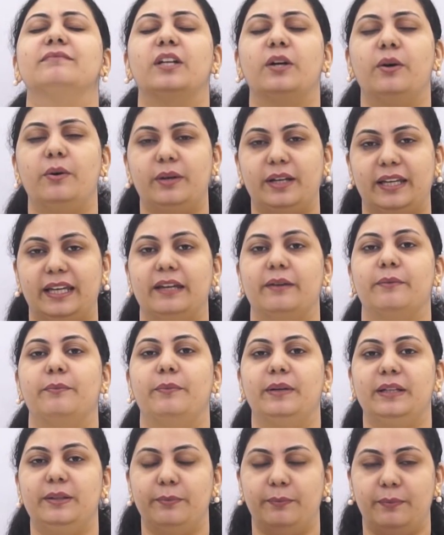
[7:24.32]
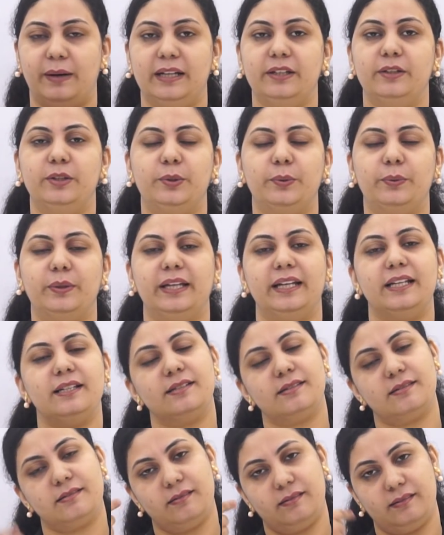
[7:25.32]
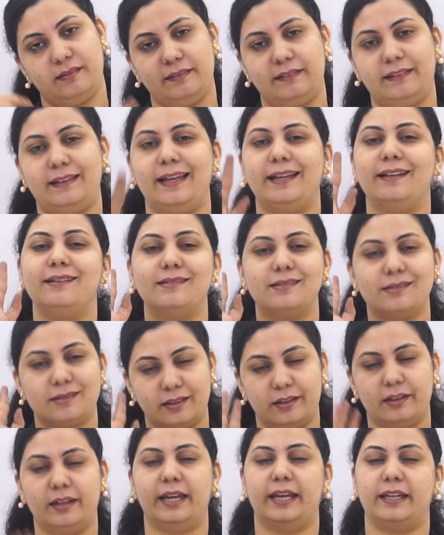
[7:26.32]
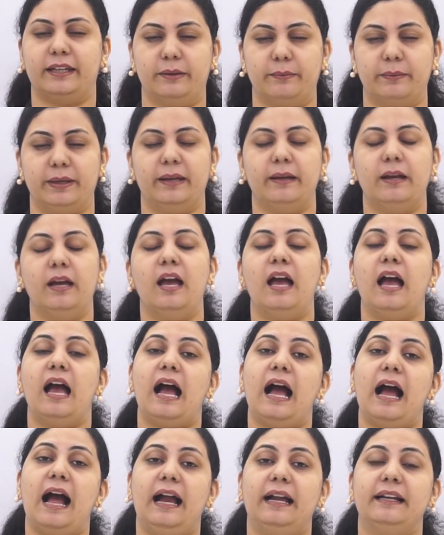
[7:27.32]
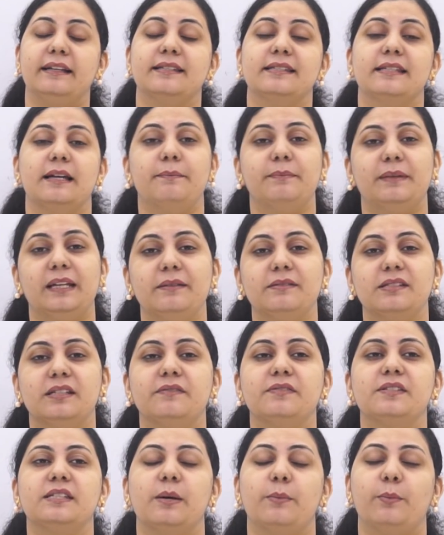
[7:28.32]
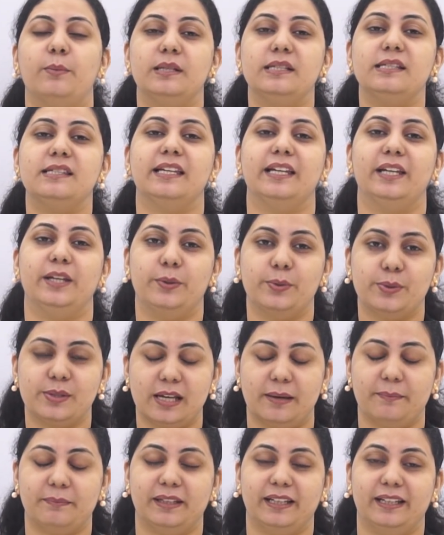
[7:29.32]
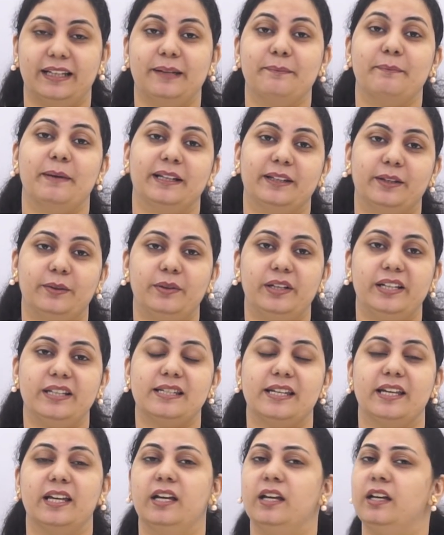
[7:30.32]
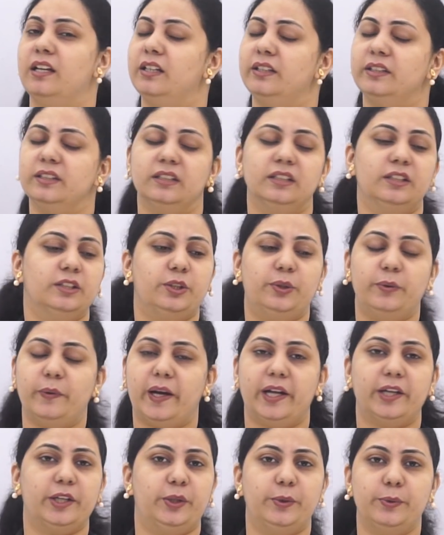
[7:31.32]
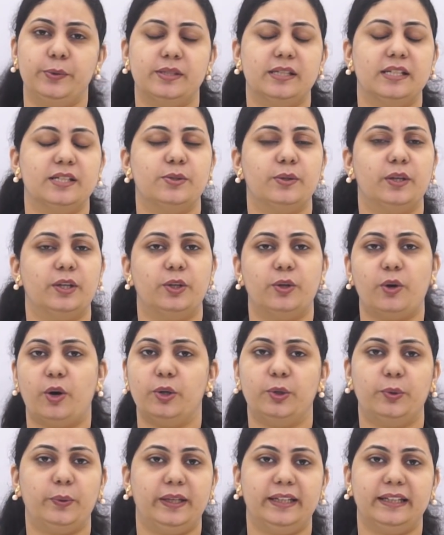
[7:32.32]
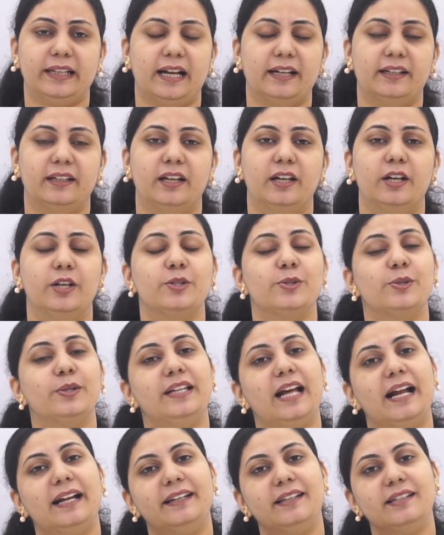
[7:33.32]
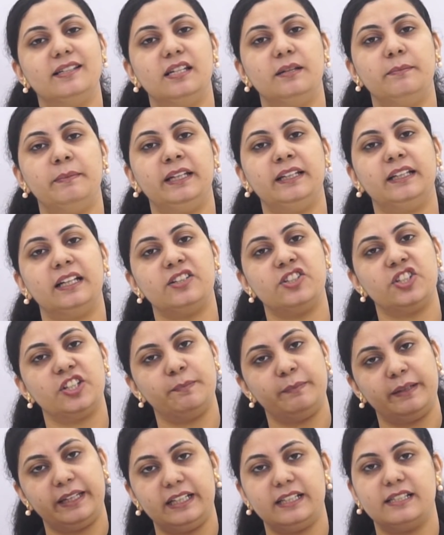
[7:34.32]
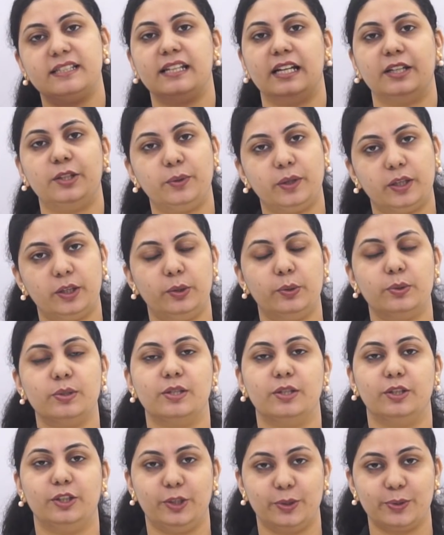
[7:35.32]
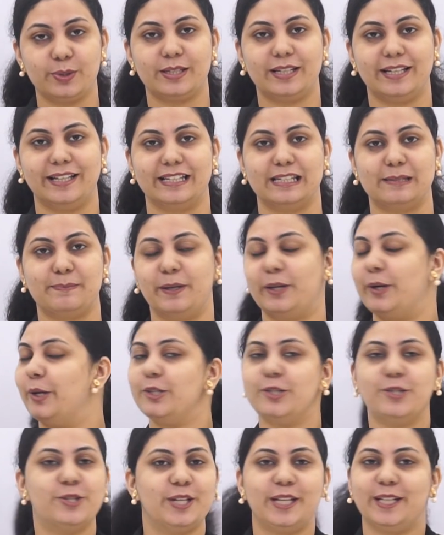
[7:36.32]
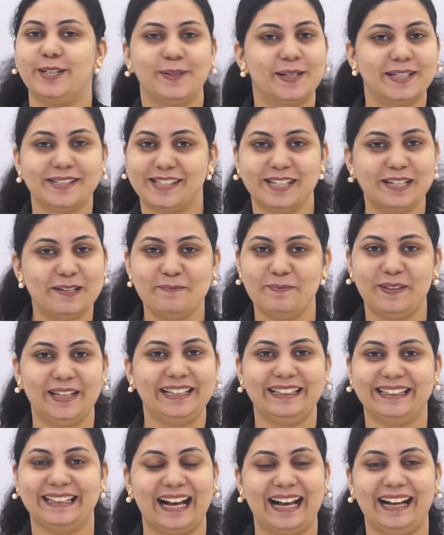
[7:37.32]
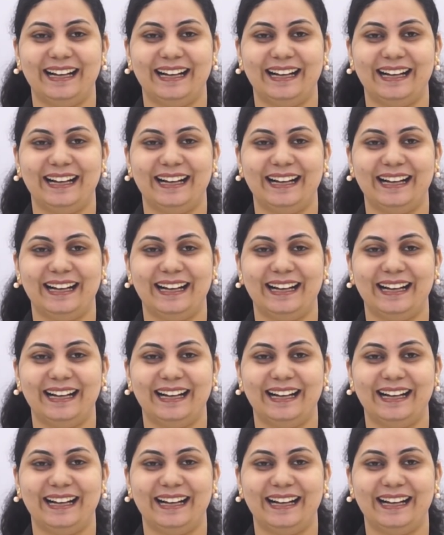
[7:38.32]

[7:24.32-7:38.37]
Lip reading: okay, with 1-2 days, things get away. And sometimes if someone say you something, like mother only say, you are useless, you are not doing that. So that doesn't mean that she means that you are useless, because she doesn't mean